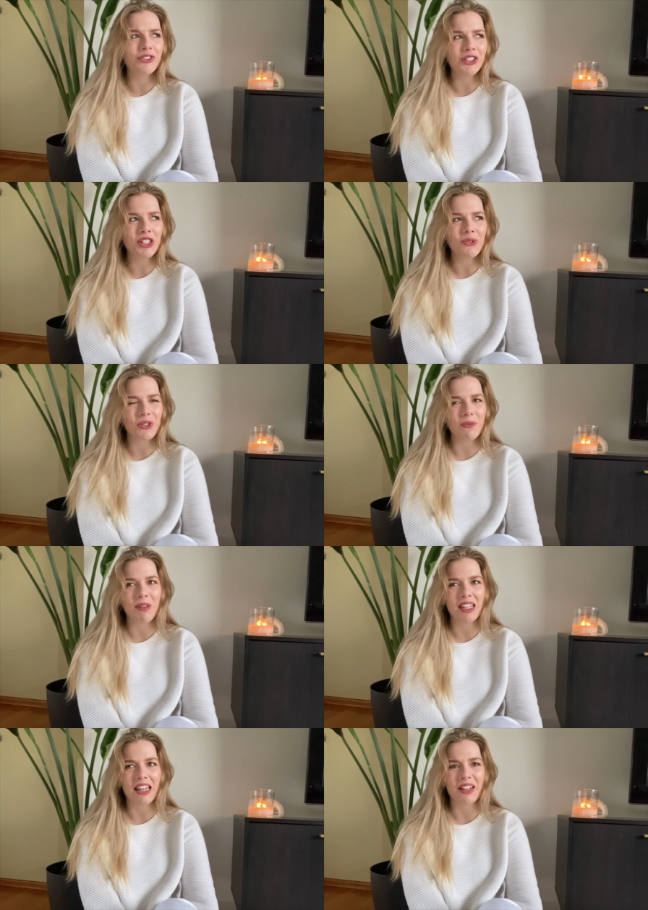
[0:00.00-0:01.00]
footage was a
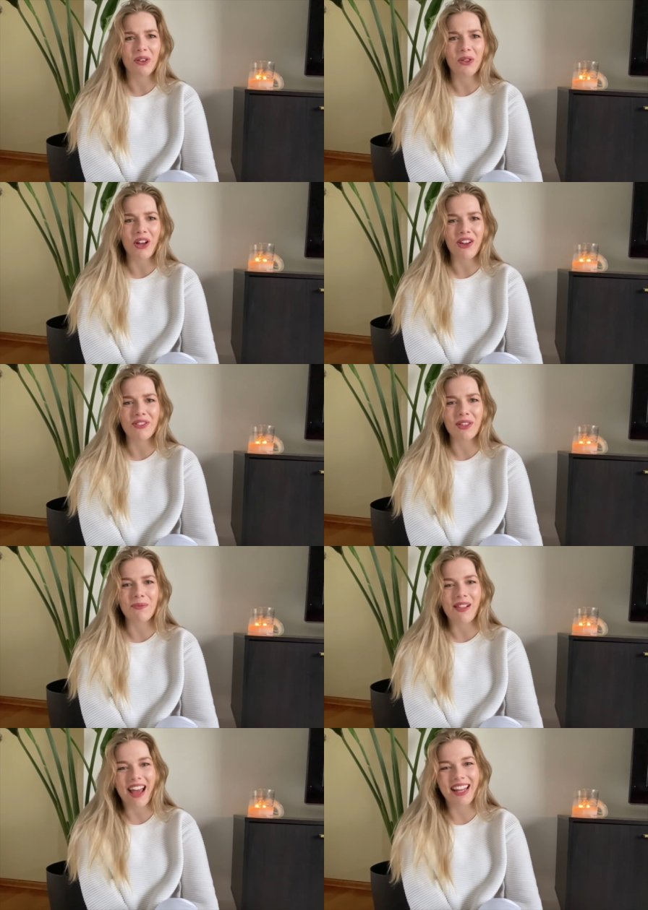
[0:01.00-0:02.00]
bit like all over the
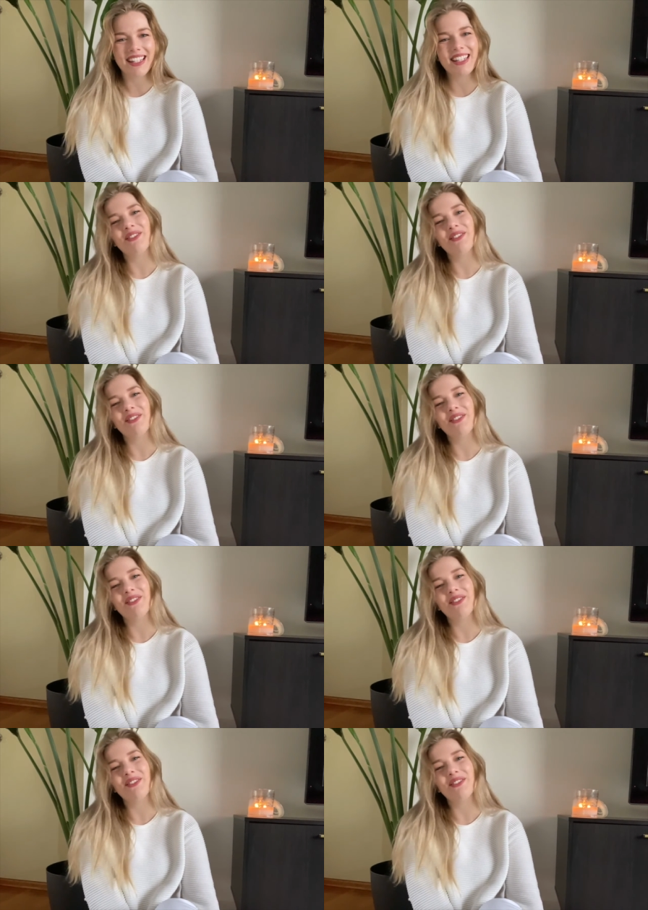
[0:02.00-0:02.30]
place.